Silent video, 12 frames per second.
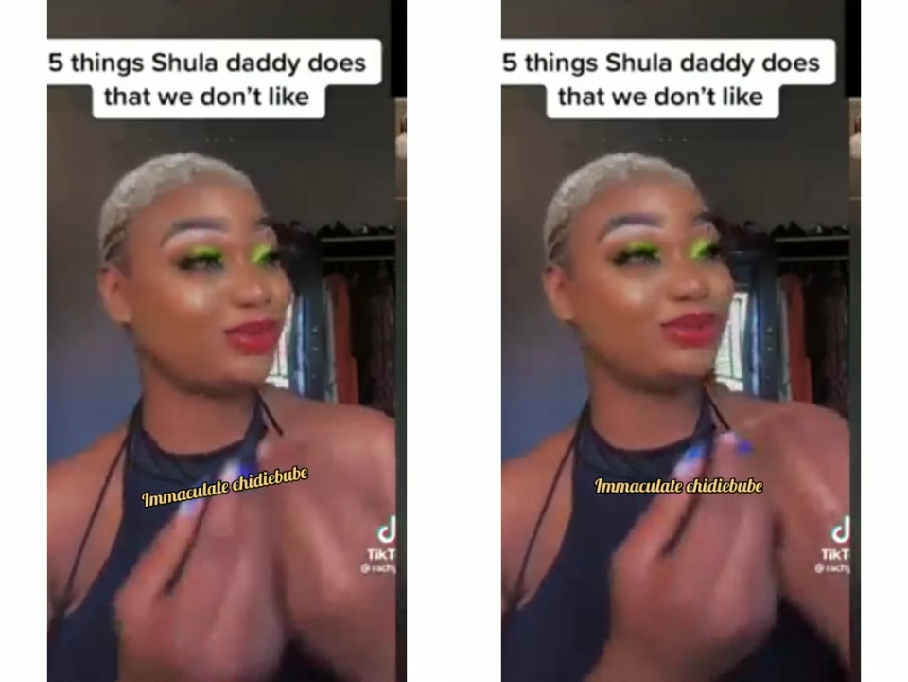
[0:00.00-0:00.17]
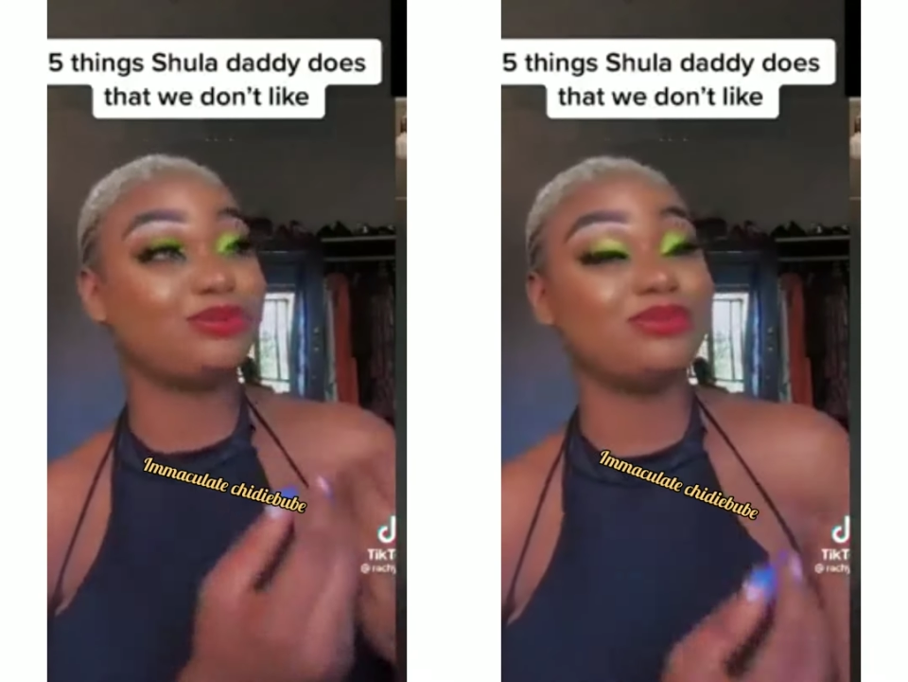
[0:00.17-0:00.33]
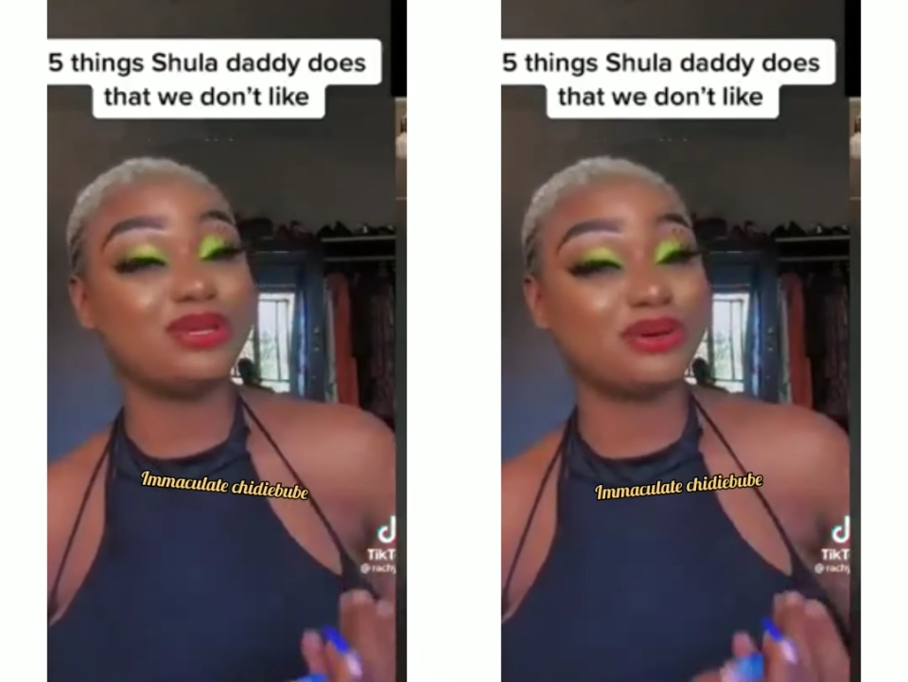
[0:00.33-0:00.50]
you
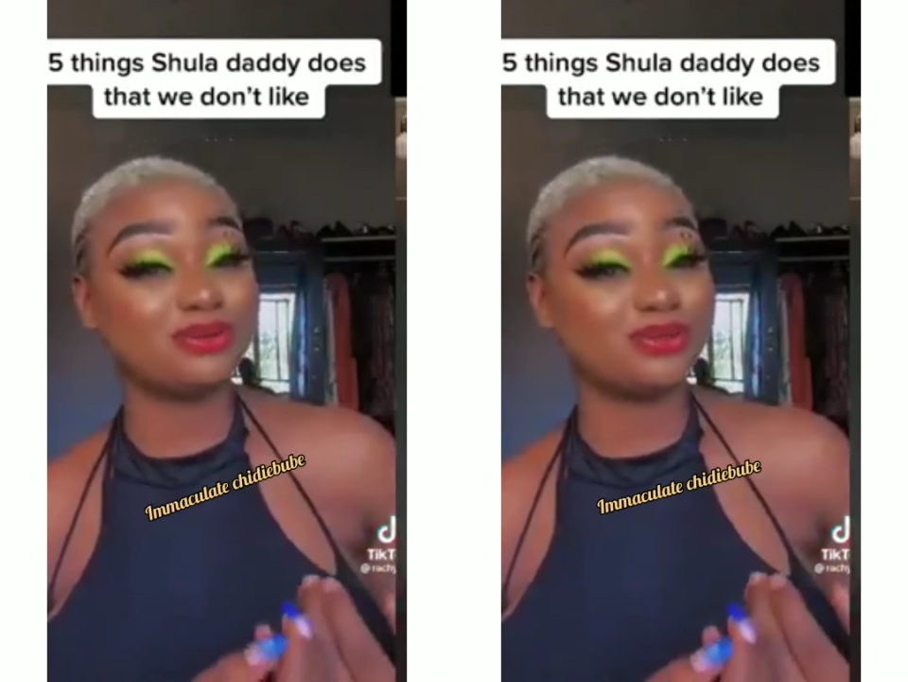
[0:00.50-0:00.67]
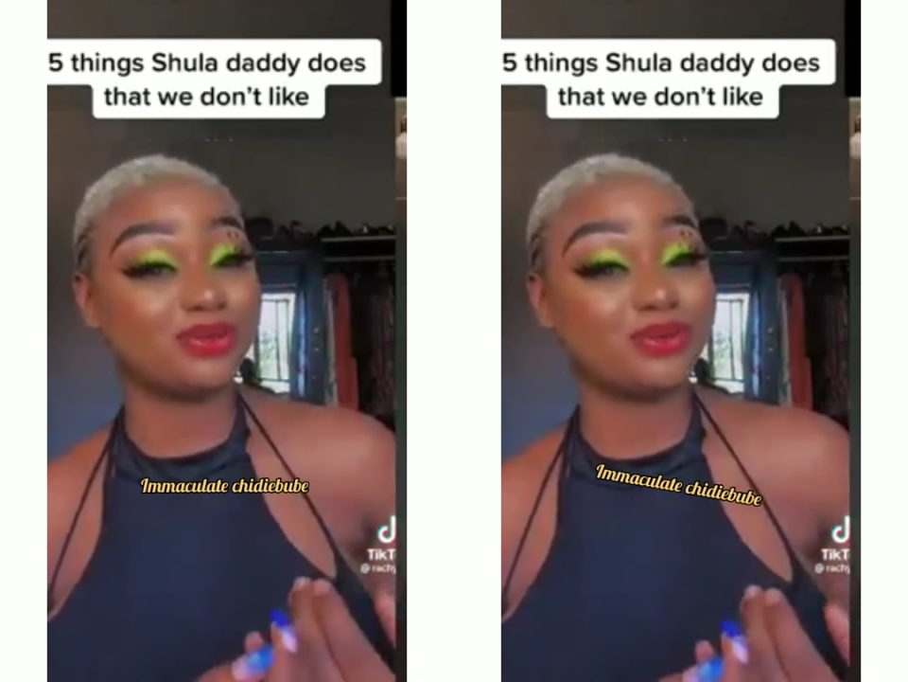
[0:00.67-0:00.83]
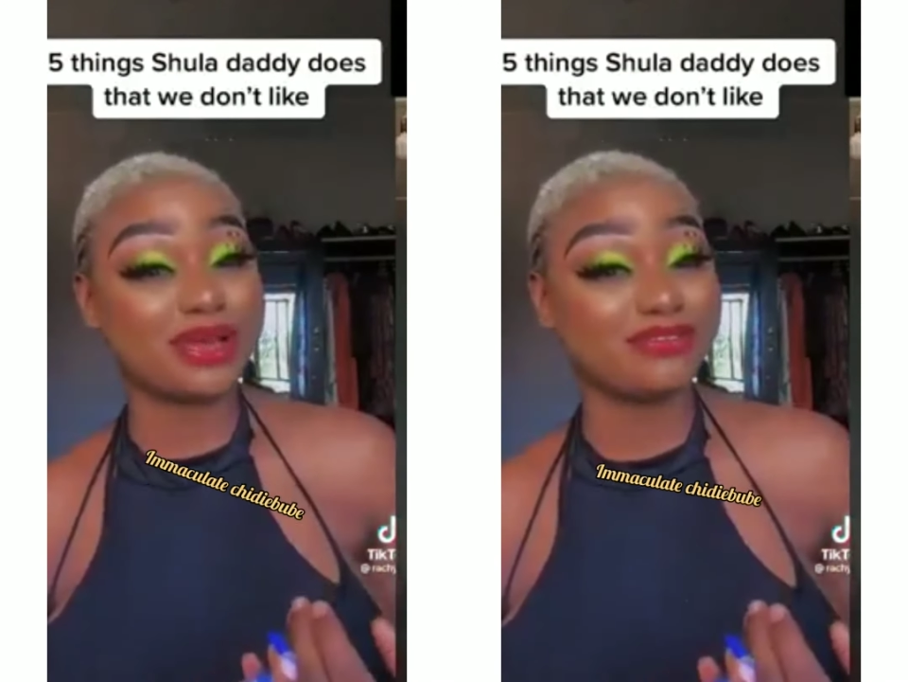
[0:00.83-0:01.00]
want to make up
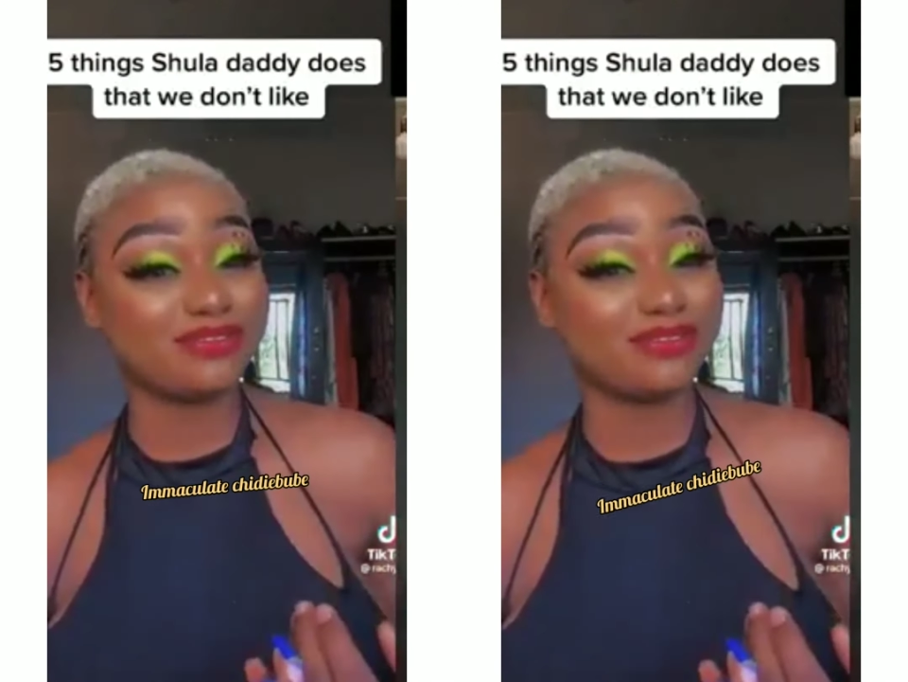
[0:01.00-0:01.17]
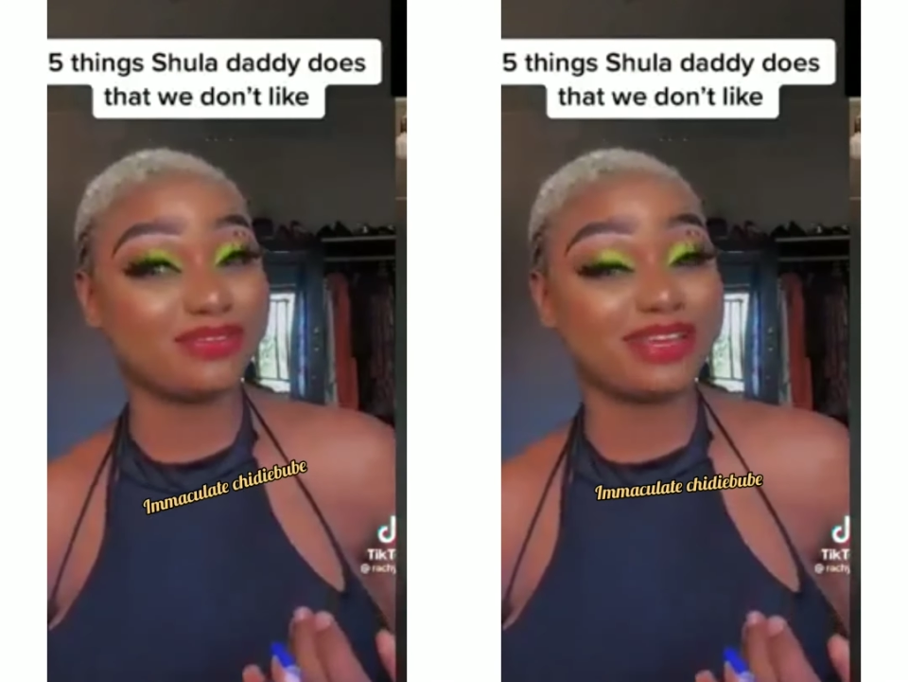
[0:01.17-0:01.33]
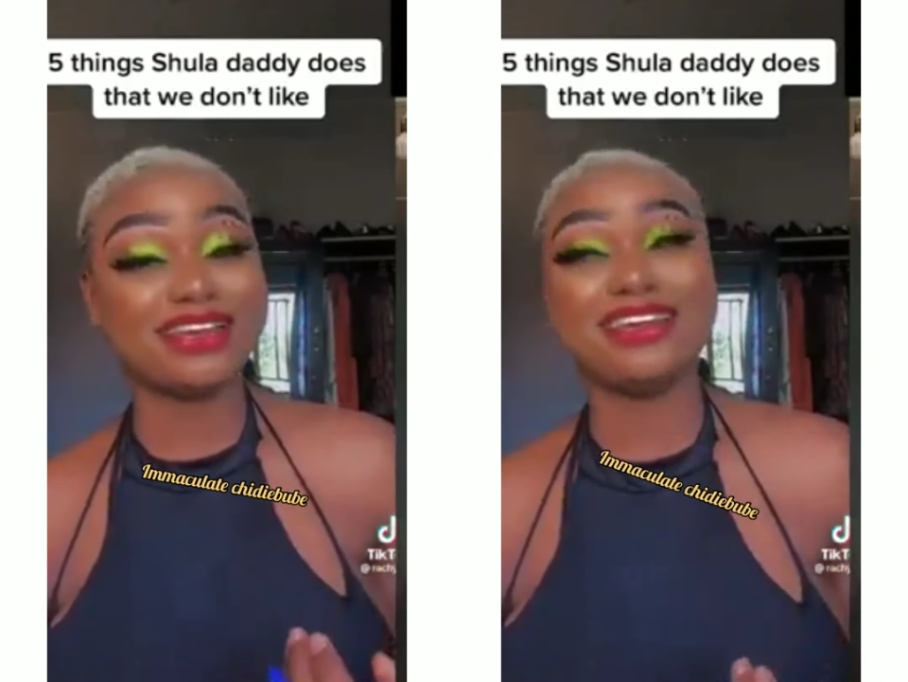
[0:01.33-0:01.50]
with your wife.